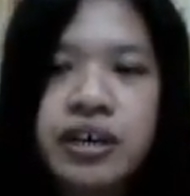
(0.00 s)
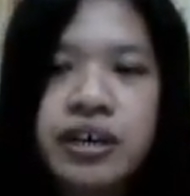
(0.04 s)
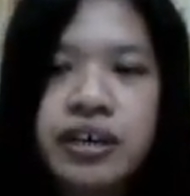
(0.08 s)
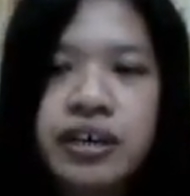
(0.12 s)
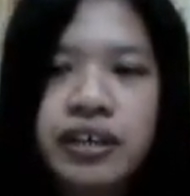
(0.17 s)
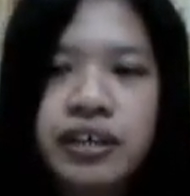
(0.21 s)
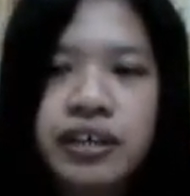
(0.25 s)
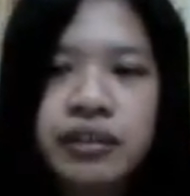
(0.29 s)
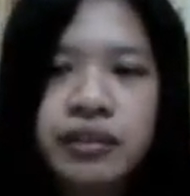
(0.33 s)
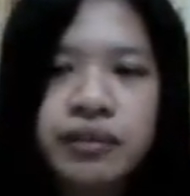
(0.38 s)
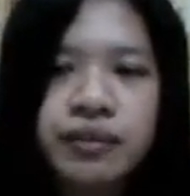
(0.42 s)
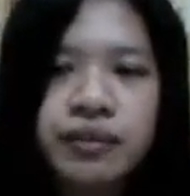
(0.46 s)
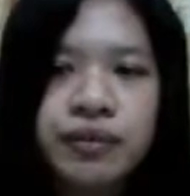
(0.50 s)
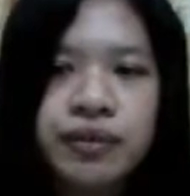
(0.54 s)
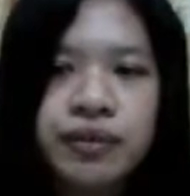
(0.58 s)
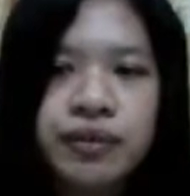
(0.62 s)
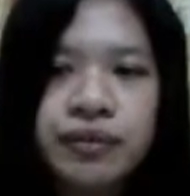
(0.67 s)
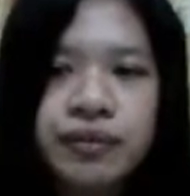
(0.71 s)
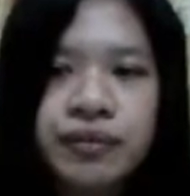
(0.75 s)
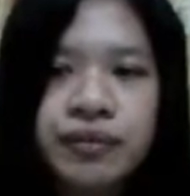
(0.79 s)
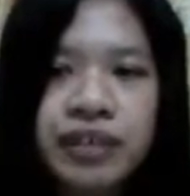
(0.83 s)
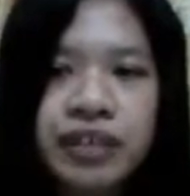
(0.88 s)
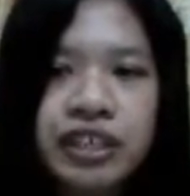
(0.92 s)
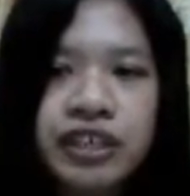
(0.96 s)
to
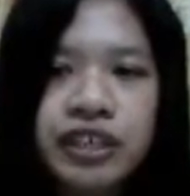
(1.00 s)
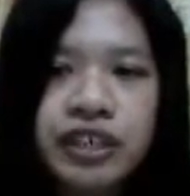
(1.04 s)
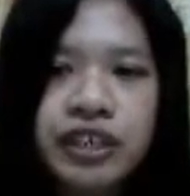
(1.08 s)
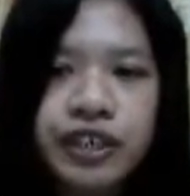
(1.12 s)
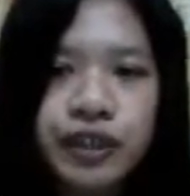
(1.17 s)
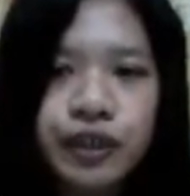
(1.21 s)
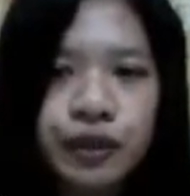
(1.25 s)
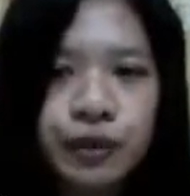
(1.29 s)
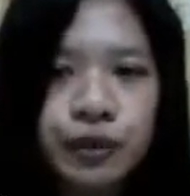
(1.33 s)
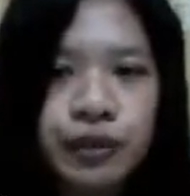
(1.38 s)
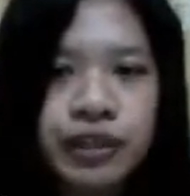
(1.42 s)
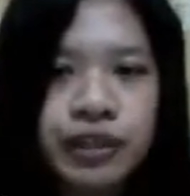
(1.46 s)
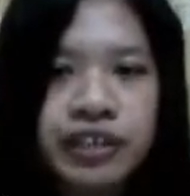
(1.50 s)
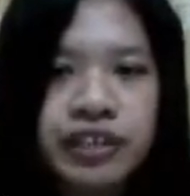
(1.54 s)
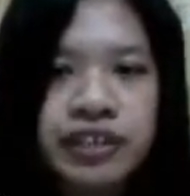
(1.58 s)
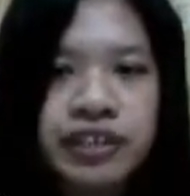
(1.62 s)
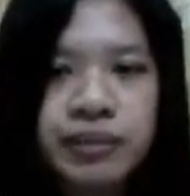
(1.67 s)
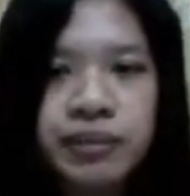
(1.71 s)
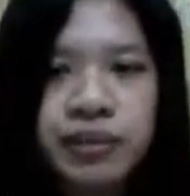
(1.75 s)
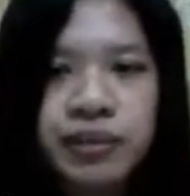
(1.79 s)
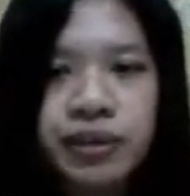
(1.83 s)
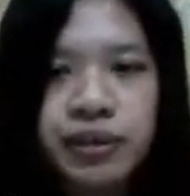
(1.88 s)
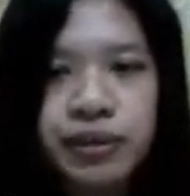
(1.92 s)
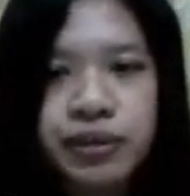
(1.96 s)
fulfill her role as
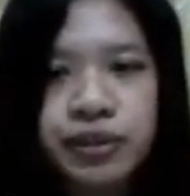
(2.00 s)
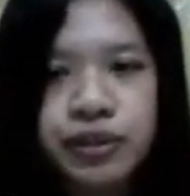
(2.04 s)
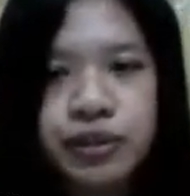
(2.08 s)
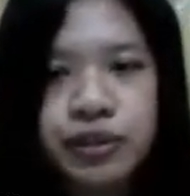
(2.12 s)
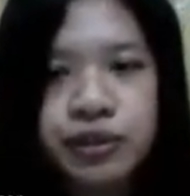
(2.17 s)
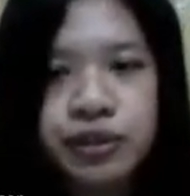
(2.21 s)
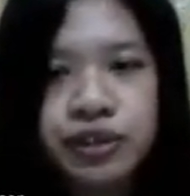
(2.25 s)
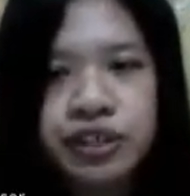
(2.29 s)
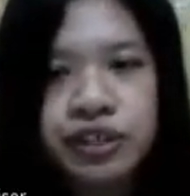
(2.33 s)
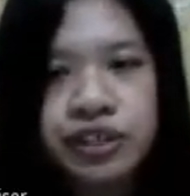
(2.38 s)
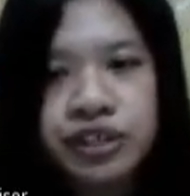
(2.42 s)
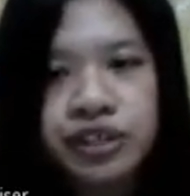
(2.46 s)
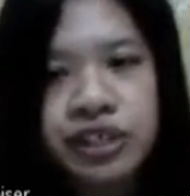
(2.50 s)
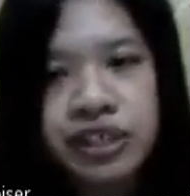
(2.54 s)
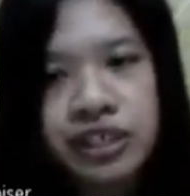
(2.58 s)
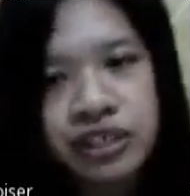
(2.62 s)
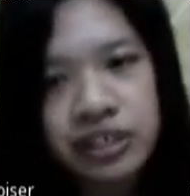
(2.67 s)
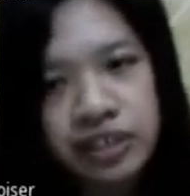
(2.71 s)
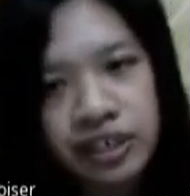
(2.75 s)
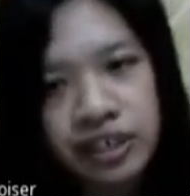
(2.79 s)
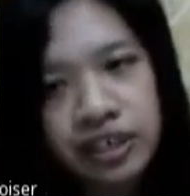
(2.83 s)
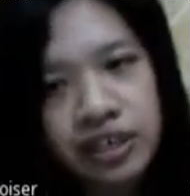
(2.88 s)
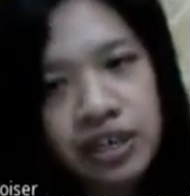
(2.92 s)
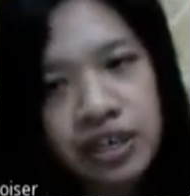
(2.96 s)
a mother to her
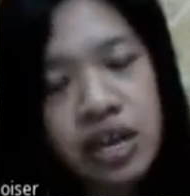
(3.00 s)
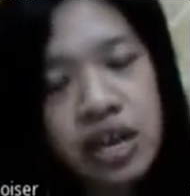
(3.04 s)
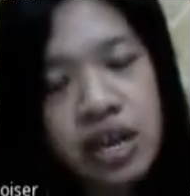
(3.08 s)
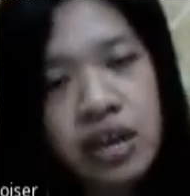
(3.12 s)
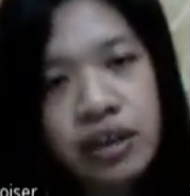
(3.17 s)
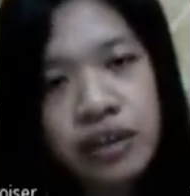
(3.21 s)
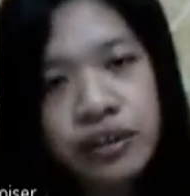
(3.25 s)
children,